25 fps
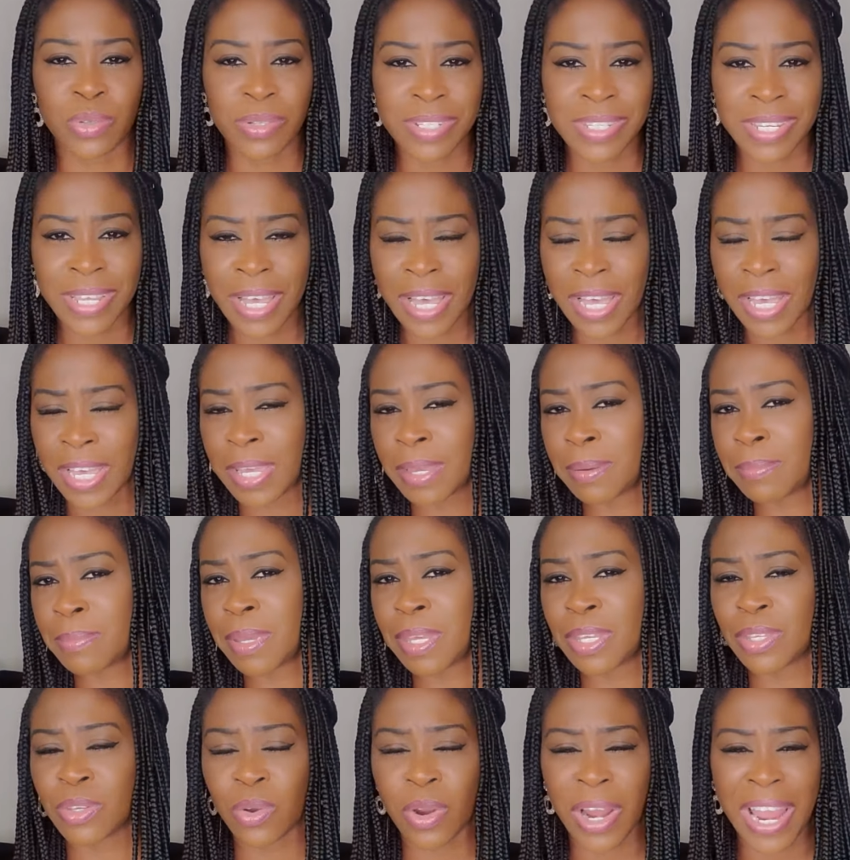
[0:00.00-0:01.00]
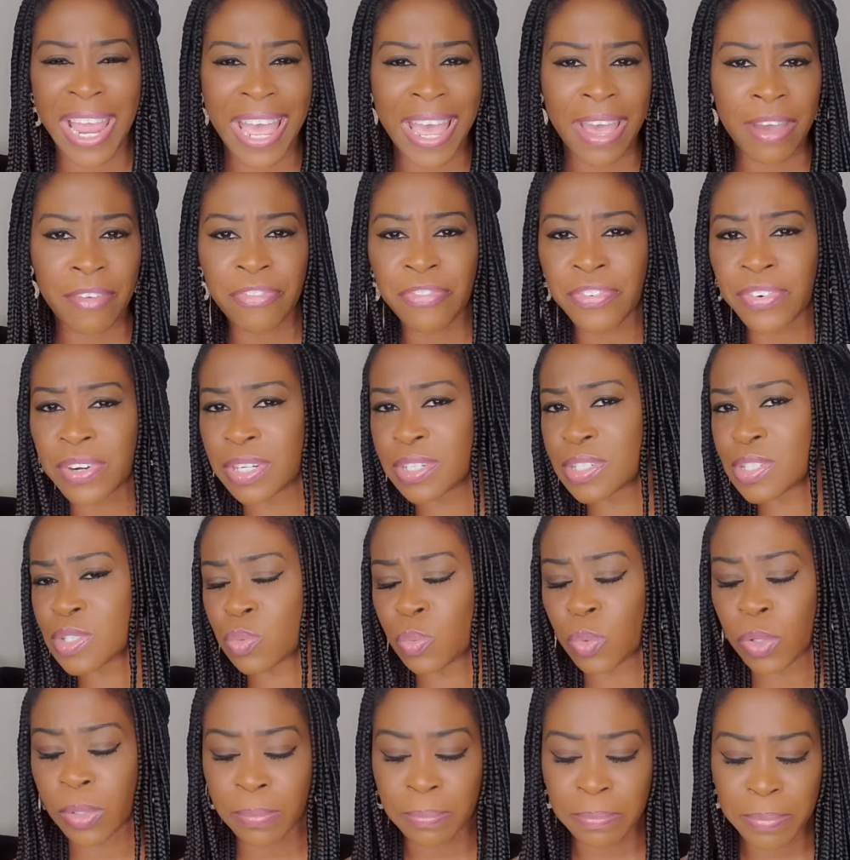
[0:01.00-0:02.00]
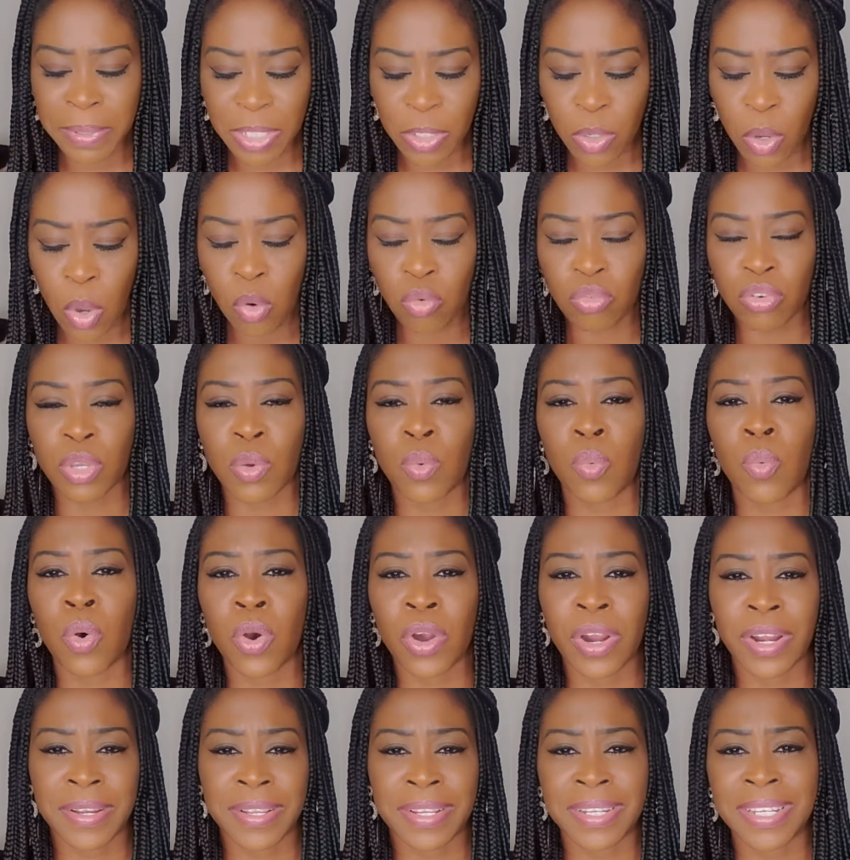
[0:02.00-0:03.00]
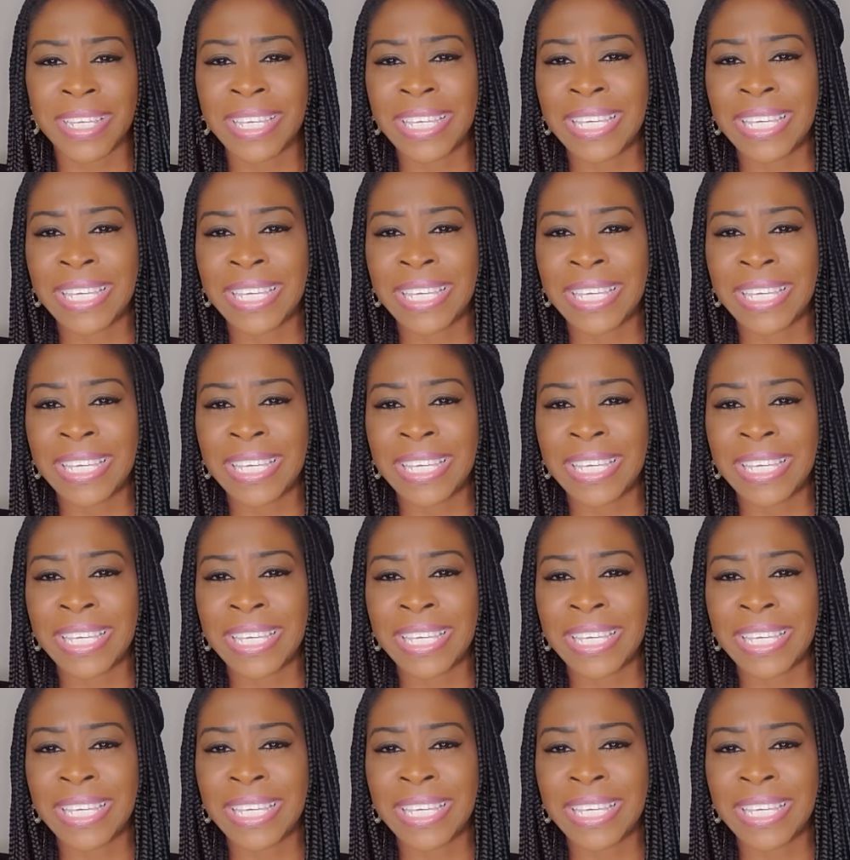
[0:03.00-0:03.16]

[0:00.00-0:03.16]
Your time, your efforts will be rewarded.